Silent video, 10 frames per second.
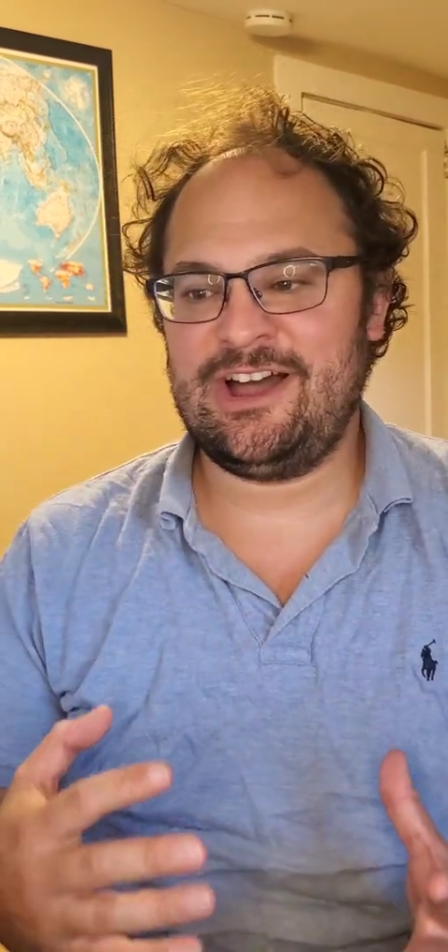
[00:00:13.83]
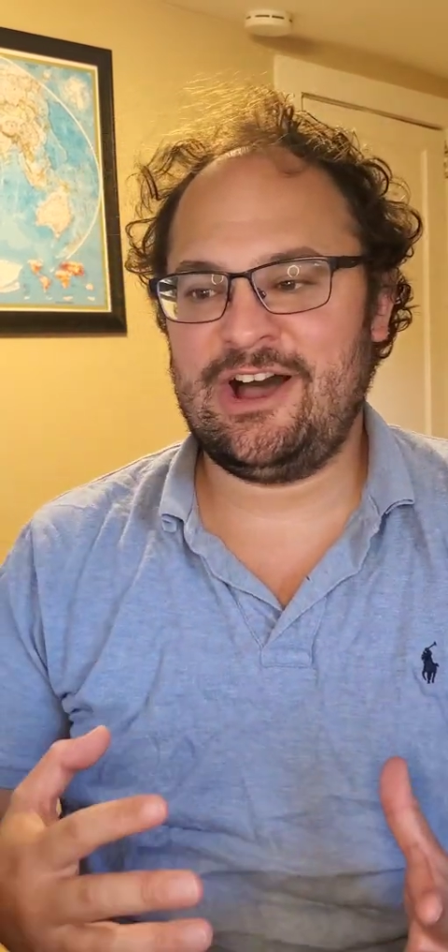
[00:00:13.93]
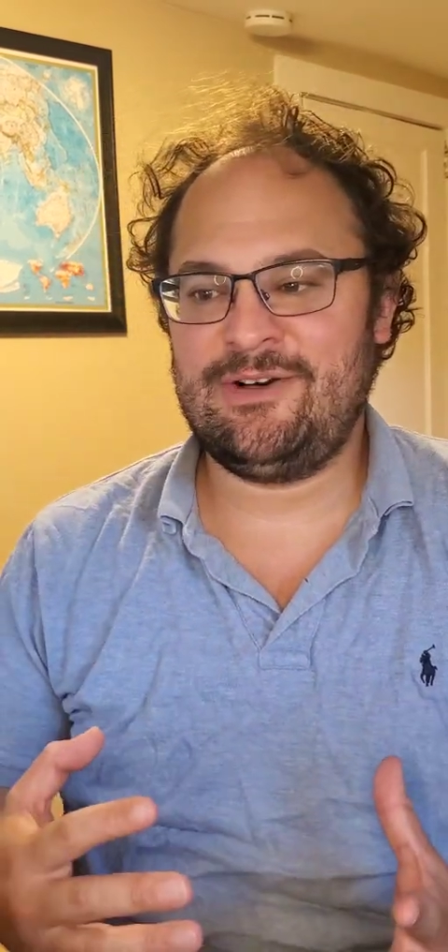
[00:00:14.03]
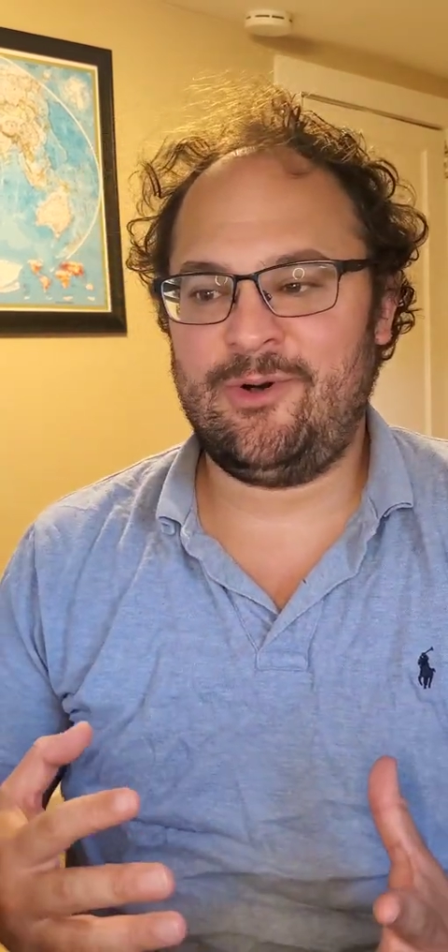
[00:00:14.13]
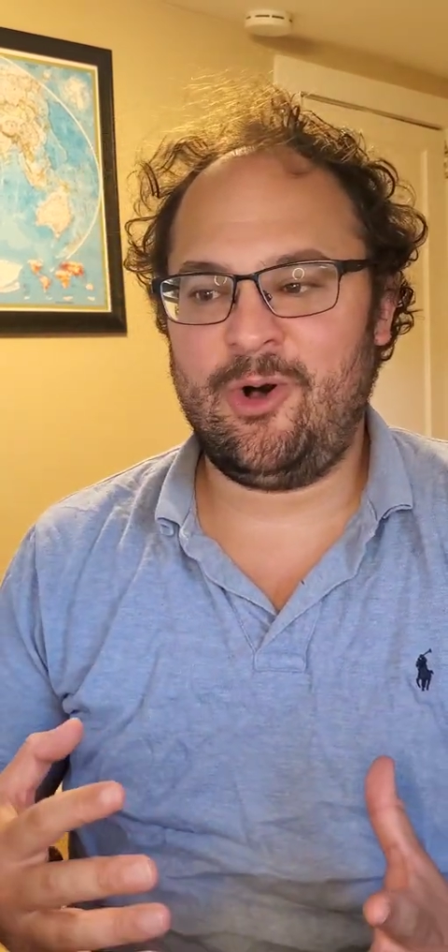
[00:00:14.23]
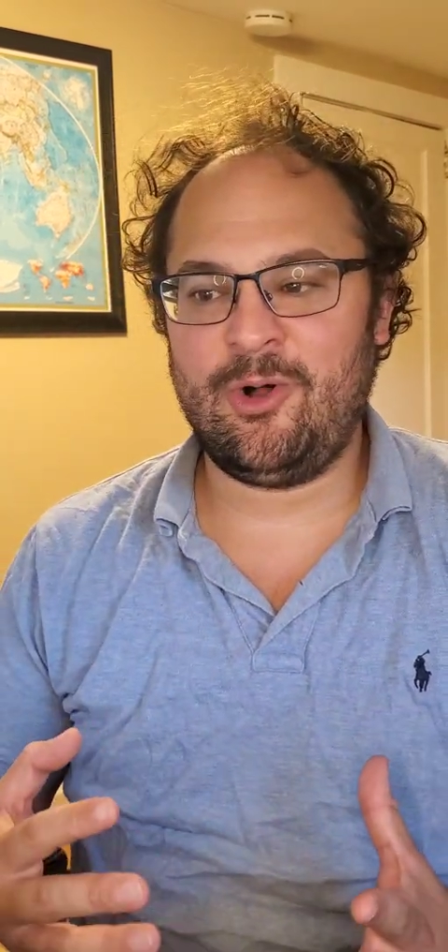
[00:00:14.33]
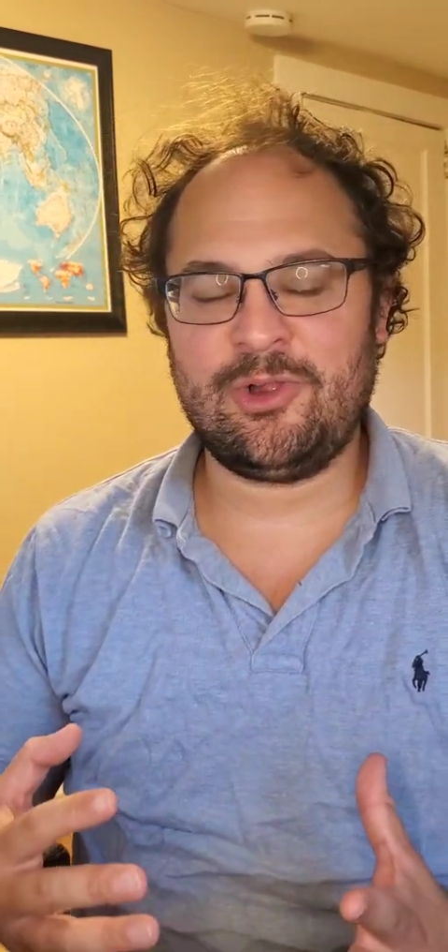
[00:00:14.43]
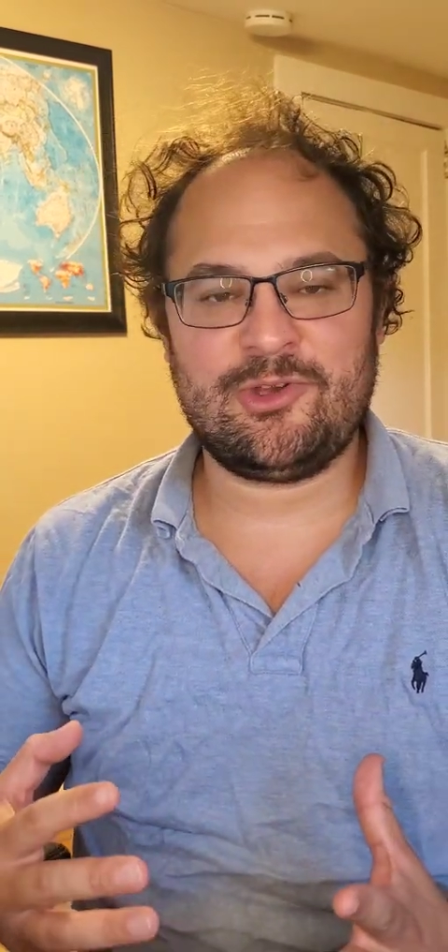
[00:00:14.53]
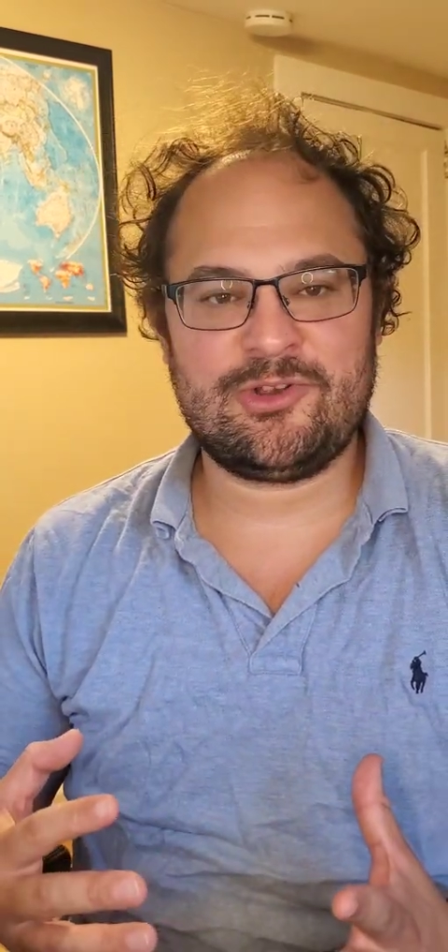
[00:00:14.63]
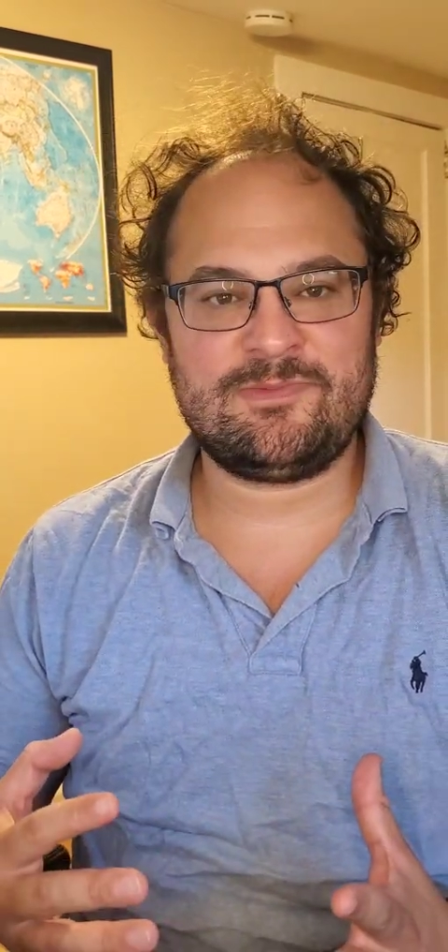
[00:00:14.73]
of
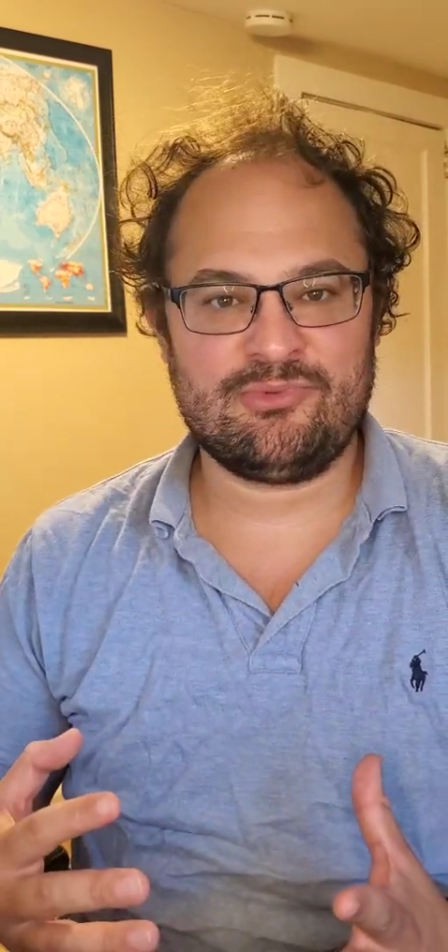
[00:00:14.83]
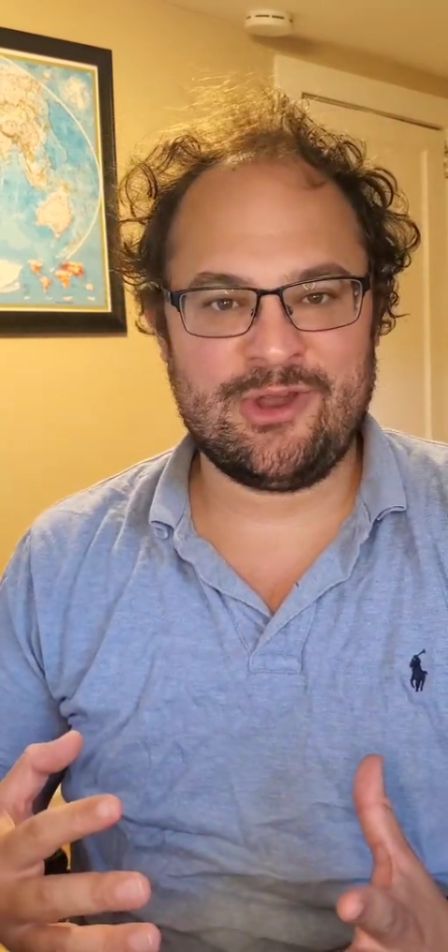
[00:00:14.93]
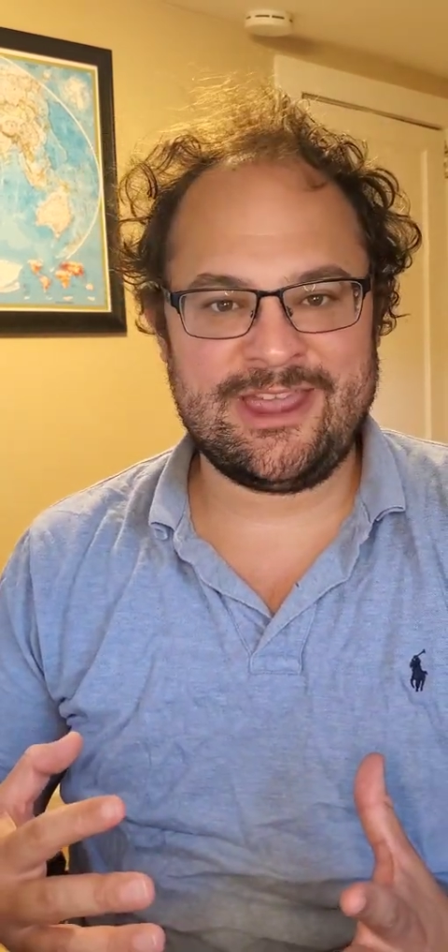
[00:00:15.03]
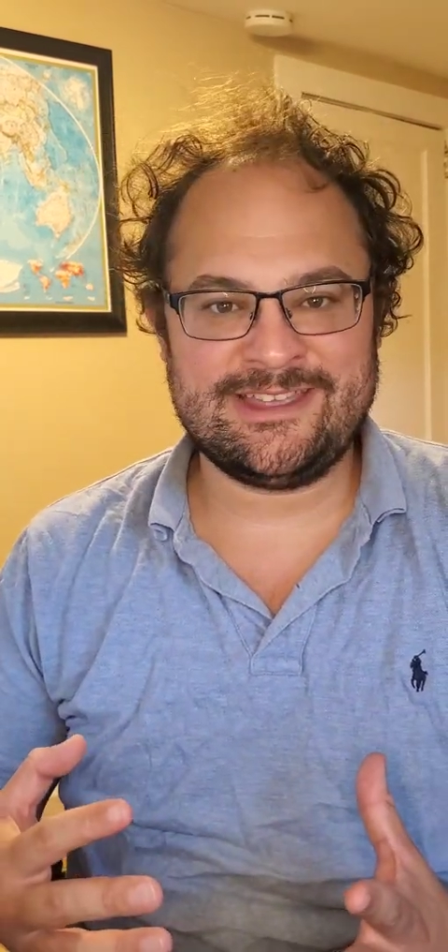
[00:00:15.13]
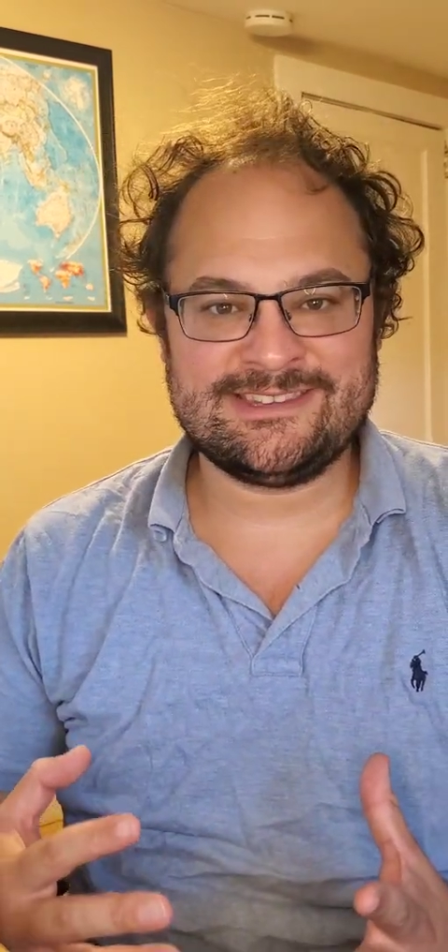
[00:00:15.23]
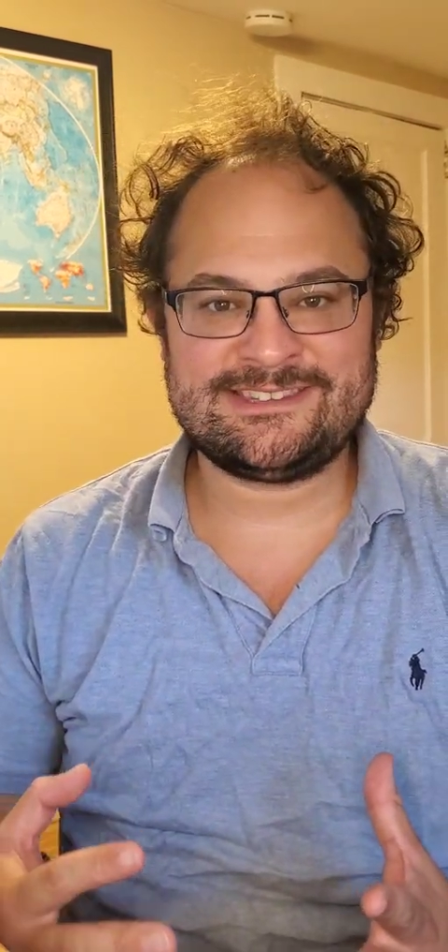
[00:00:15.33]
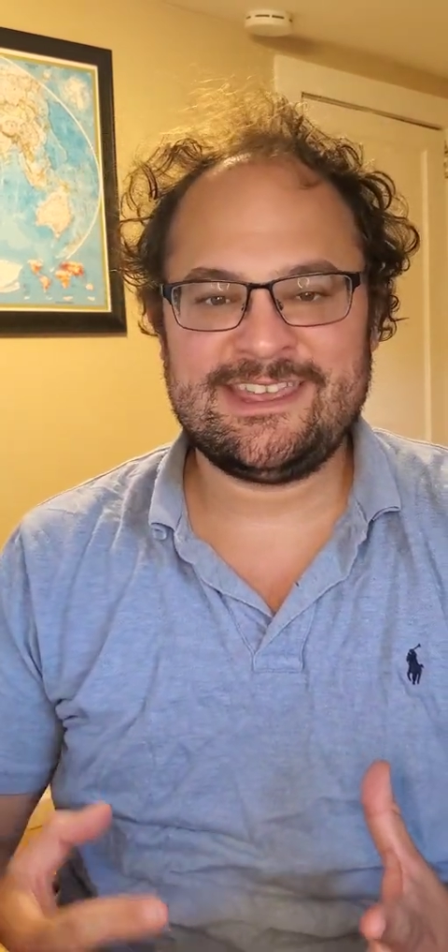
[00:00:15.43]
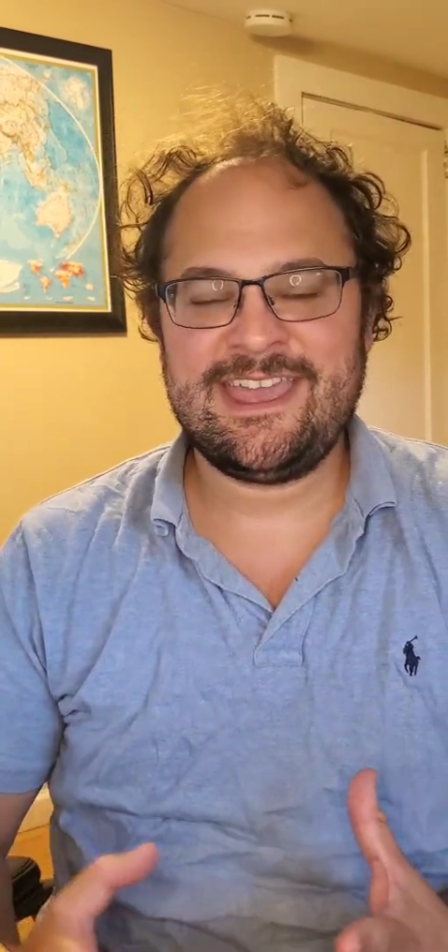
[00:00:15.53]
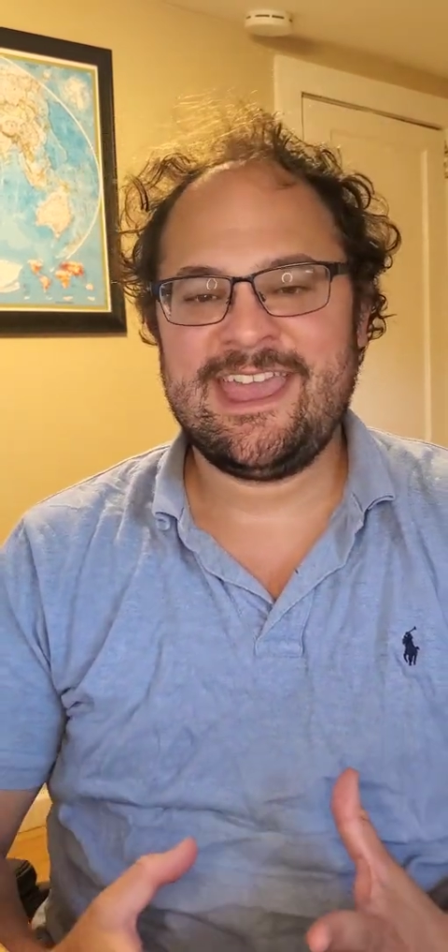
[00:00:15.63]
Whole Earth Brands.